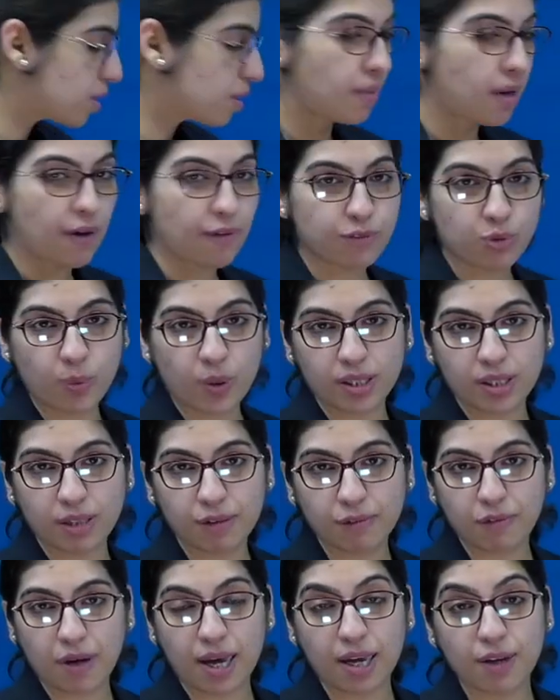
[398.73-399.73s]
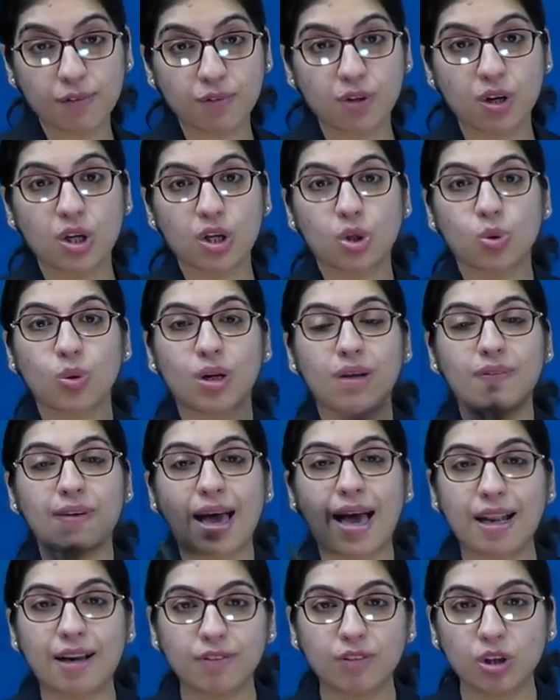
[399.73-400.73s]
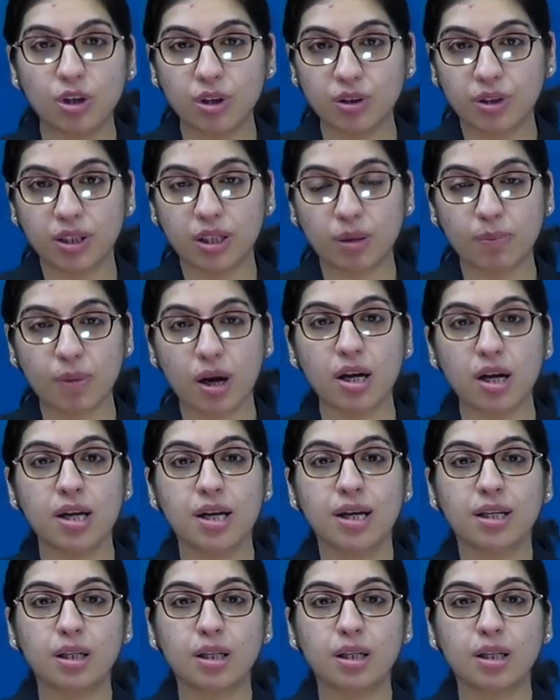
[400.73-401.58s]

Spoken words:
above 25, you will have alveolar edema,